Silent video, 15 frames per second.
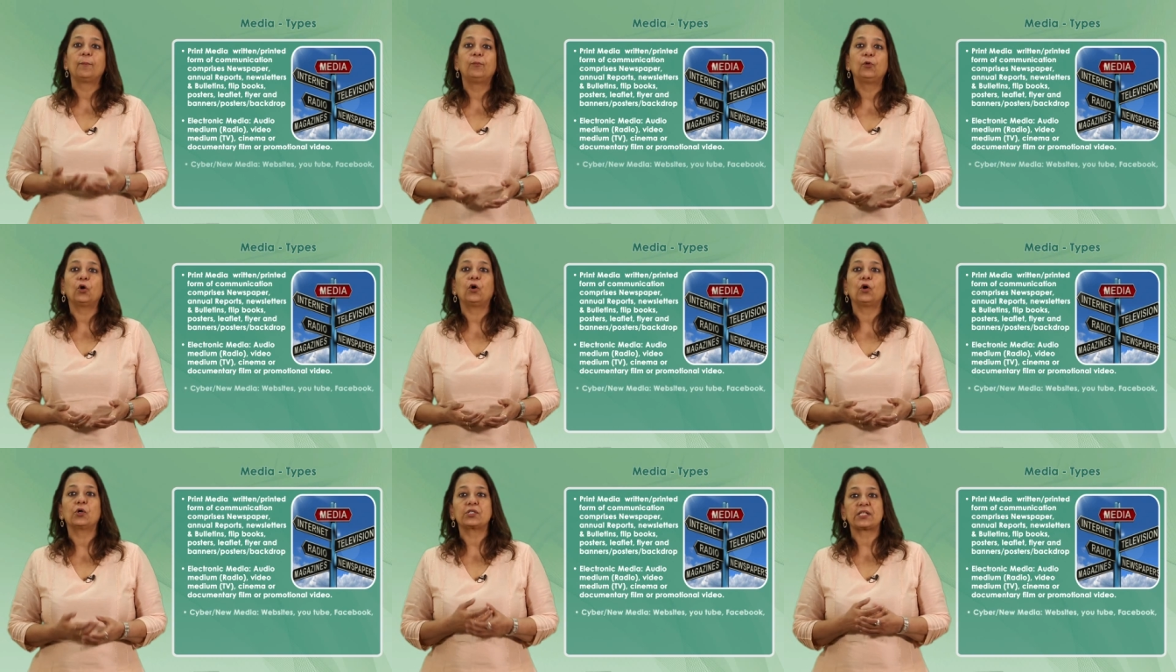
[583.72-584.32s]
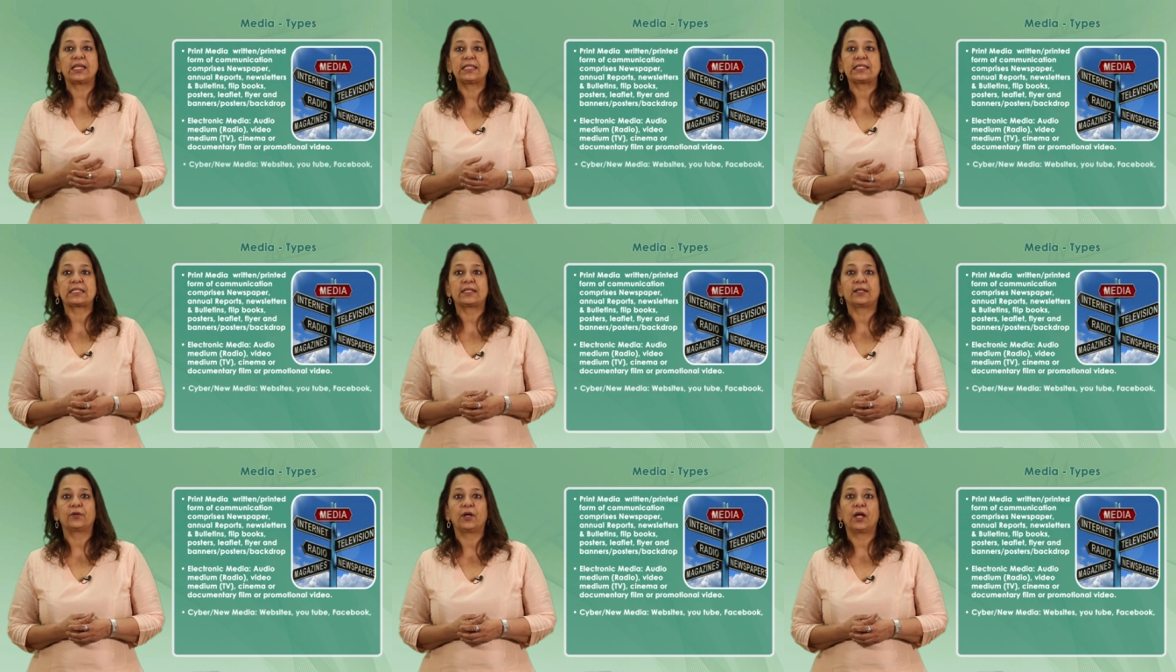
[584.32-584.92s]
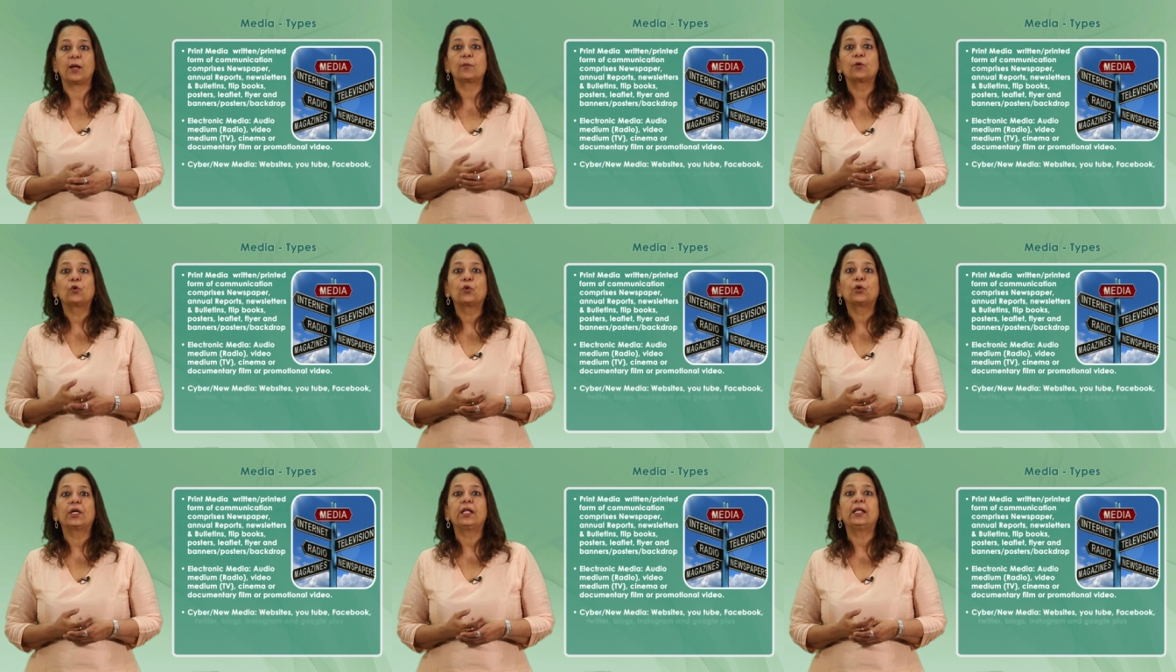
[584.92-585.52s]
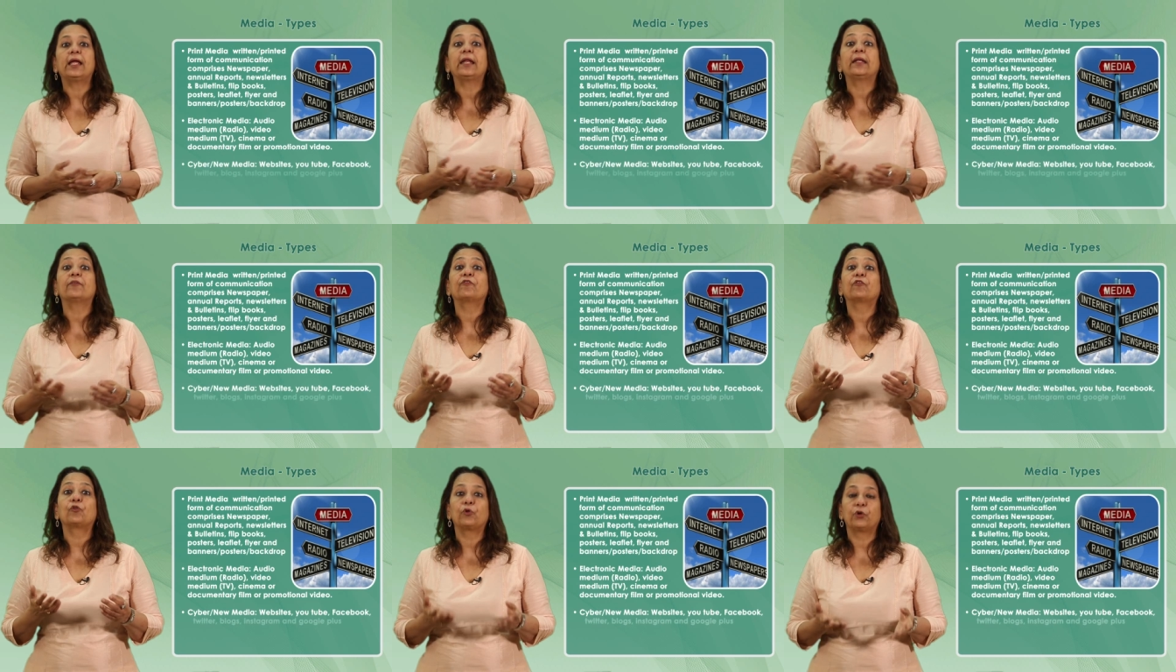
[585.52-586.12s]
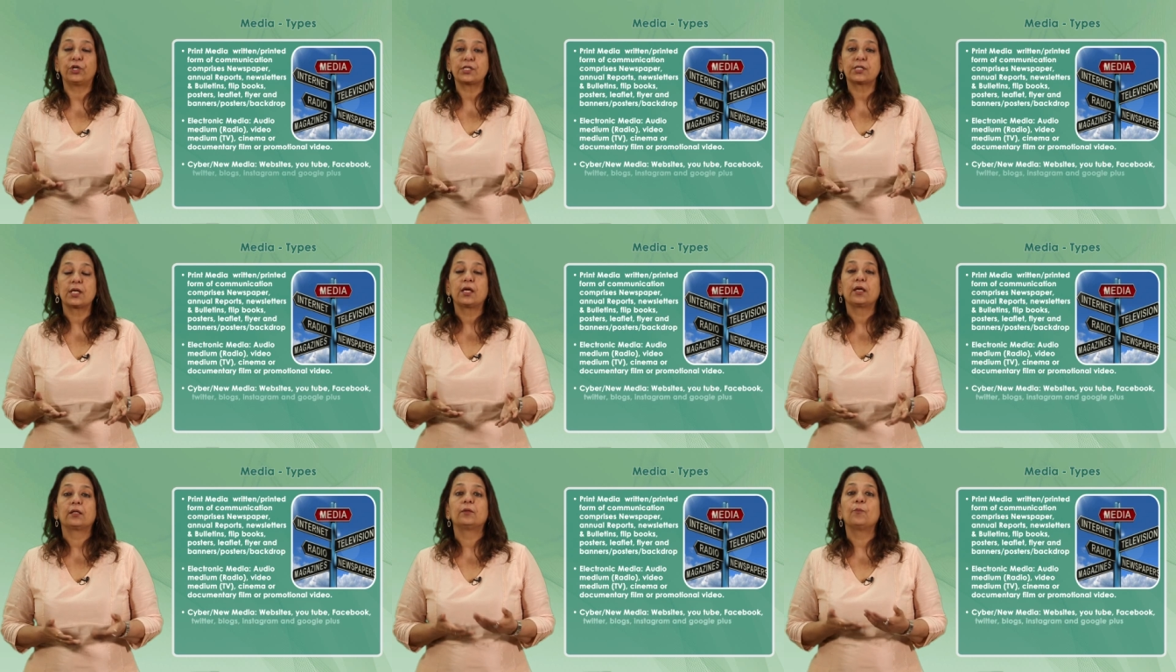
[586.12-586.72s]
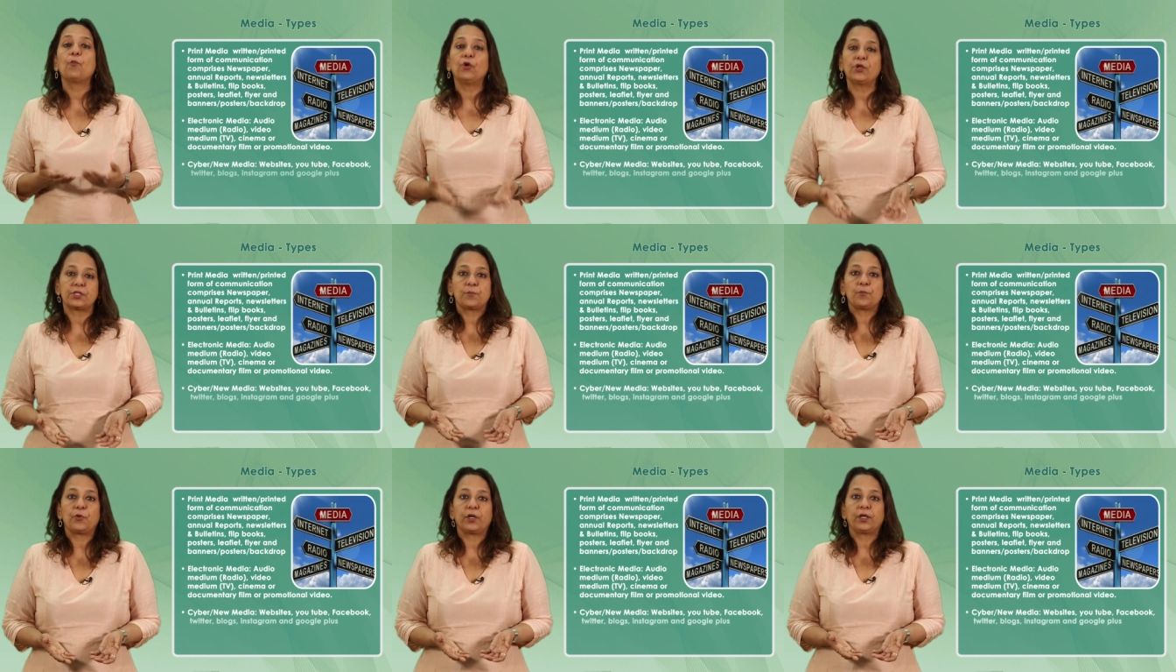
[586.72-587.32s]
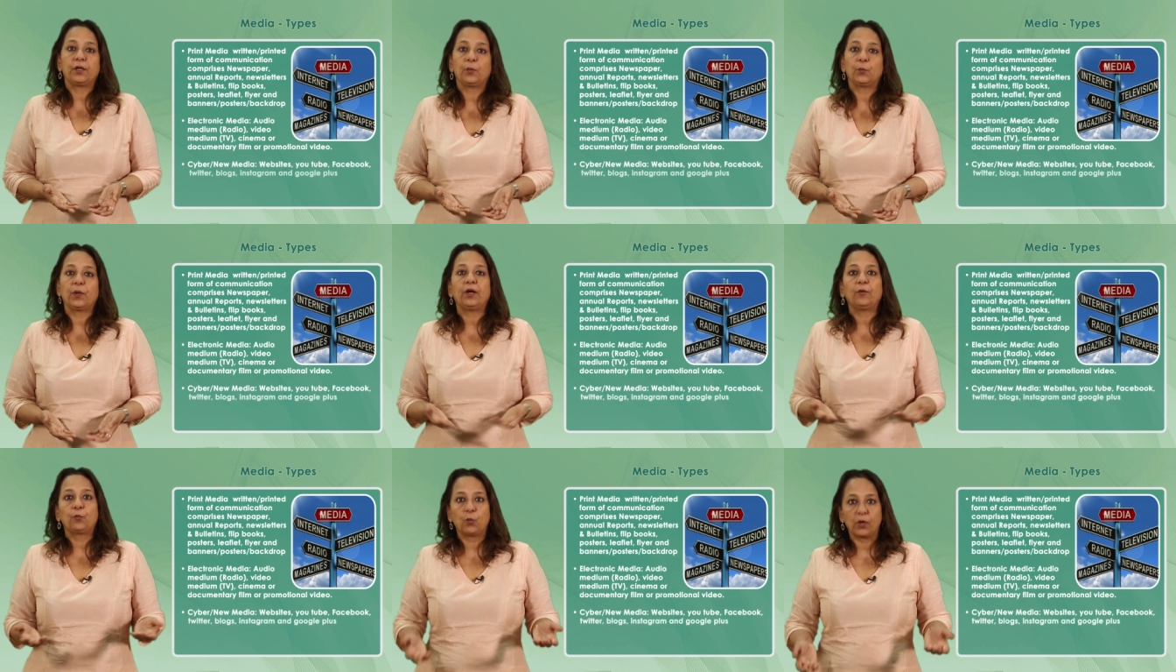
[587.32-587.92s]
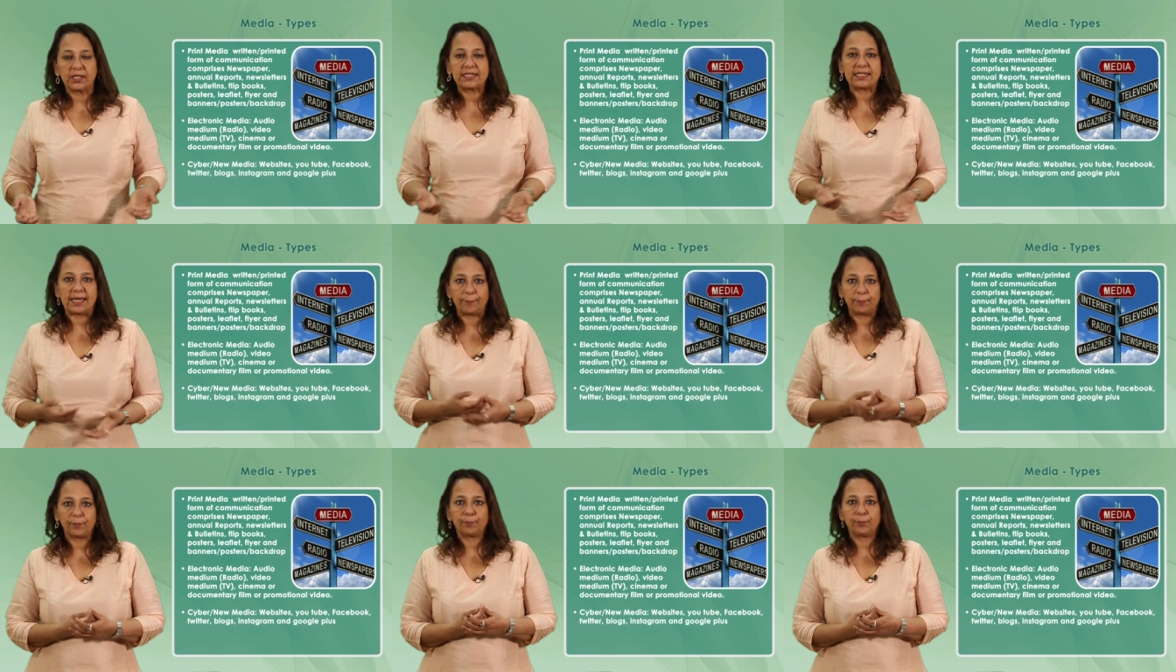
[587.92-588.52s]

blogs, Instagram, Google, and of course the most important one, WhatsApp.